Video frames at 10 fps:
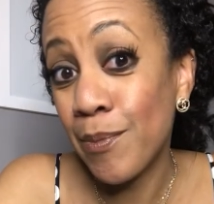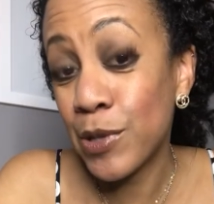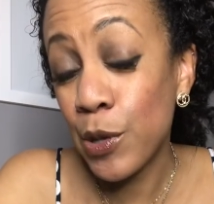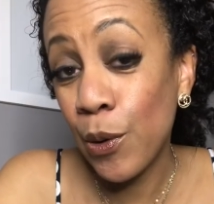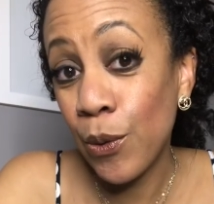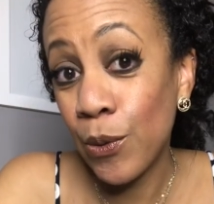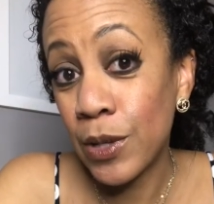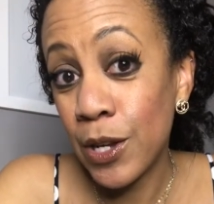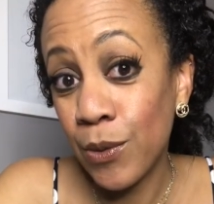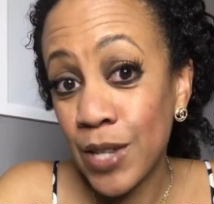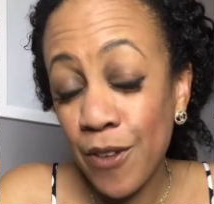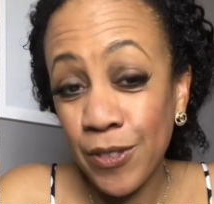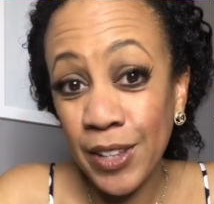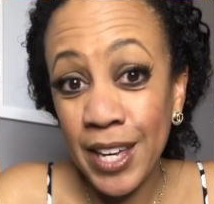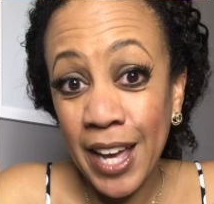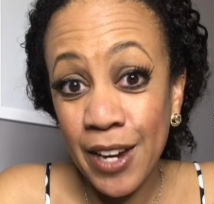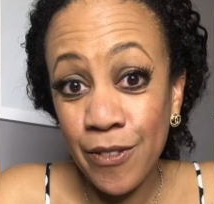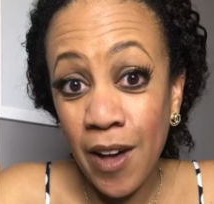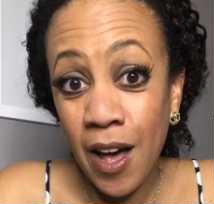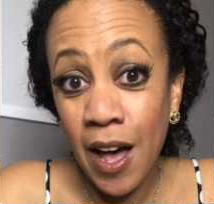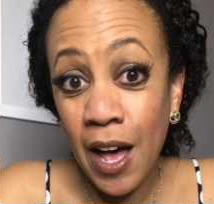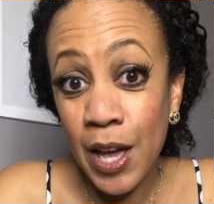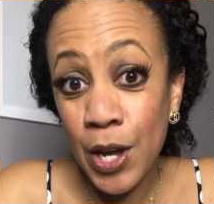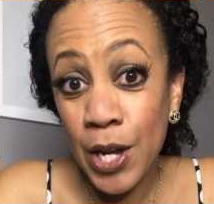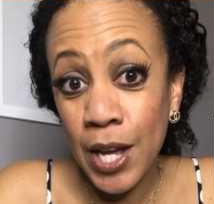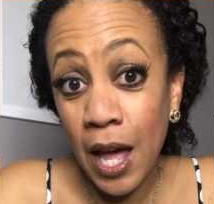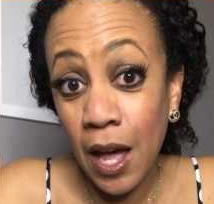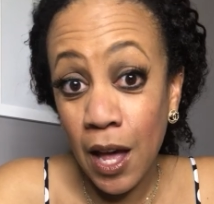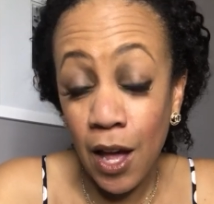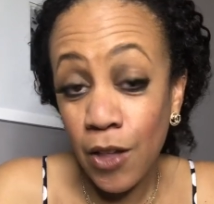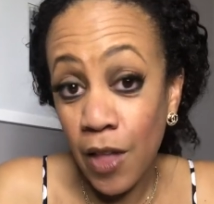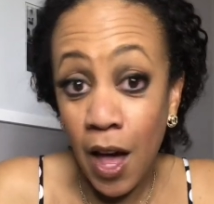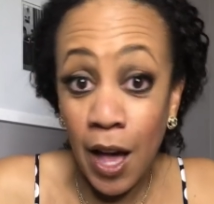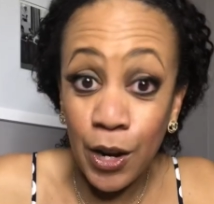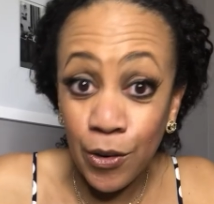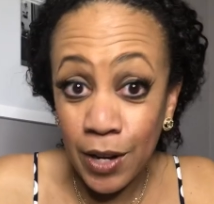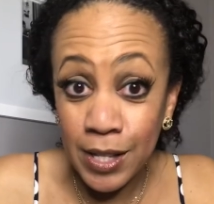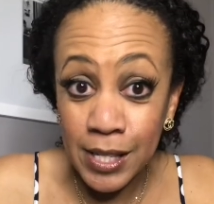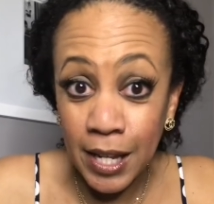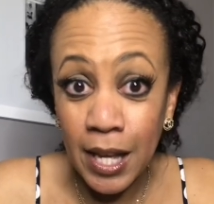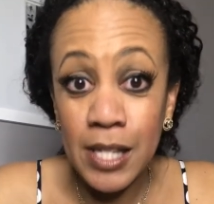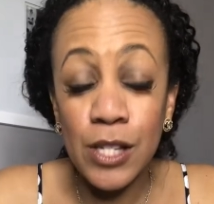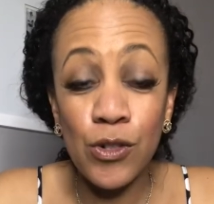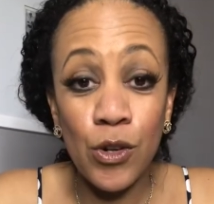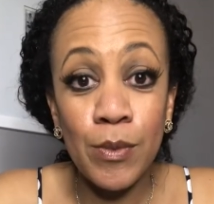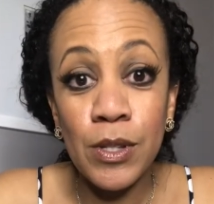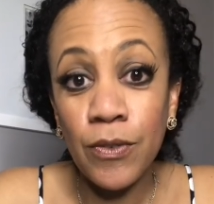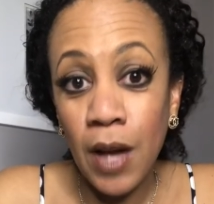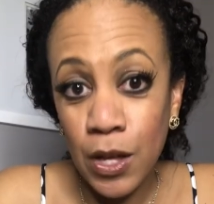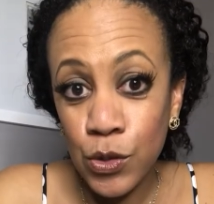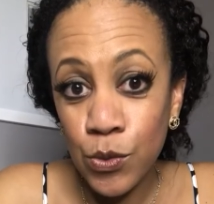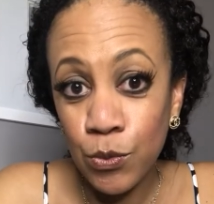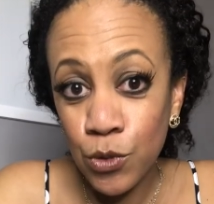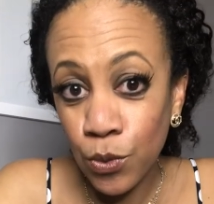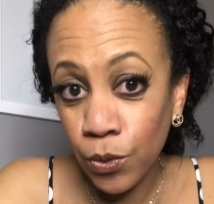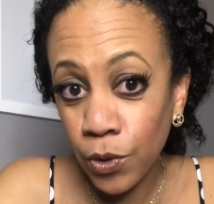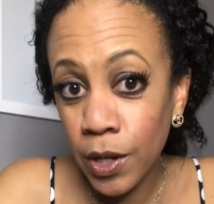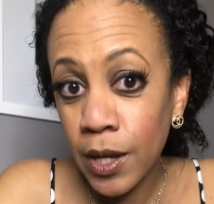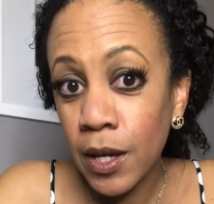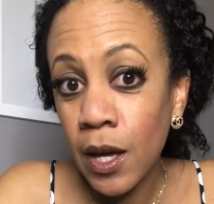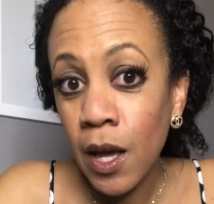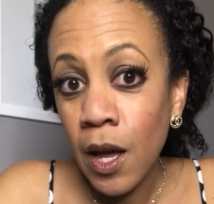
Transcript: So, you know, definitely kind of a on the higher end, I guess, in terms of costume jewelry.